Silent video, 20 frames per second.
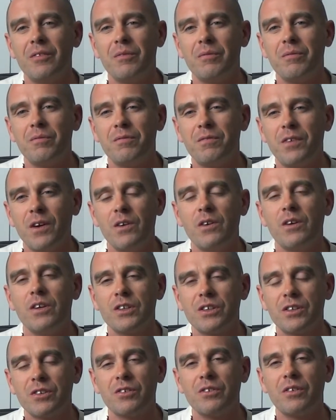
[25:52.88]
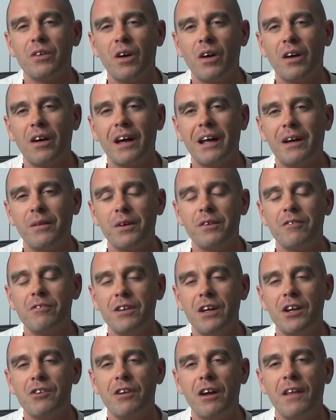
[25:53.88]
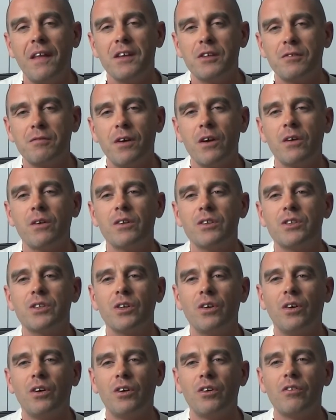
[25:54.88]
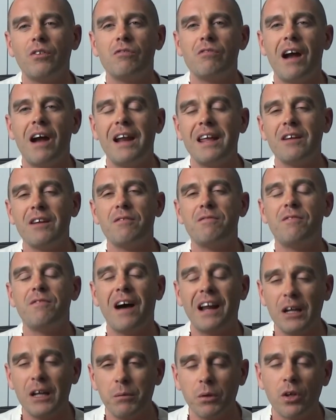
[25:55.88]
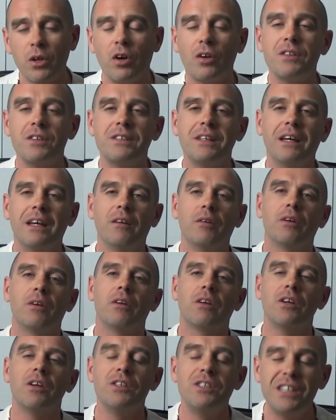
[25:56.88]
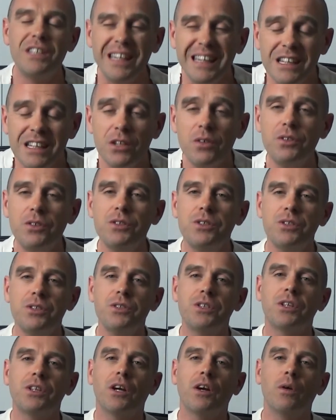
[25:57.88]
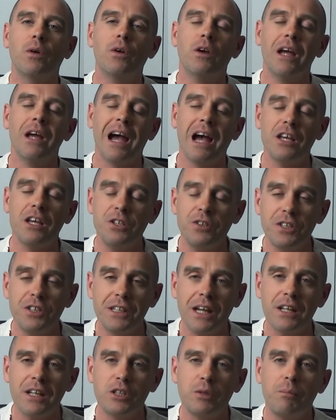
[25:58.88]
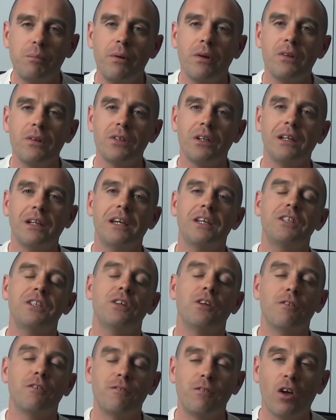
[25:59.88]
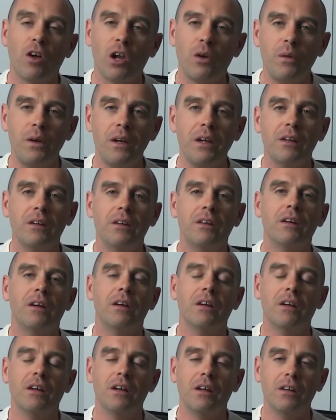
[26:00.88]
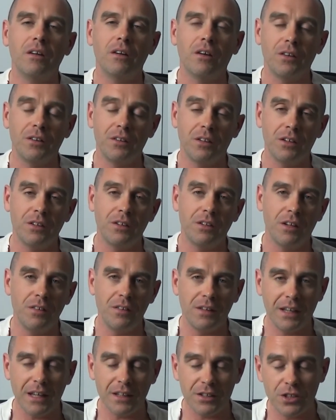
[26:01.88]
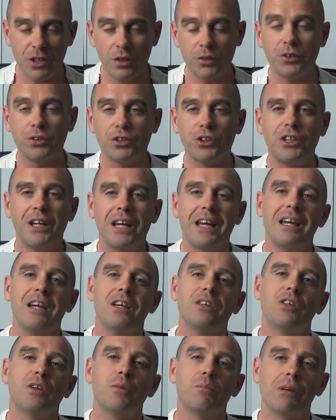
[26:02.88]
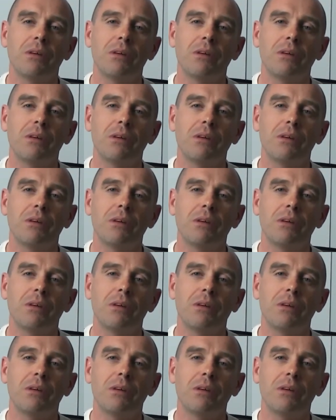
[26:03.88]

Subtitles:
focus. I want to reiterate this. Focus on writing valuable content. Continue to do so as you start to build a list and a following, and you get social shares and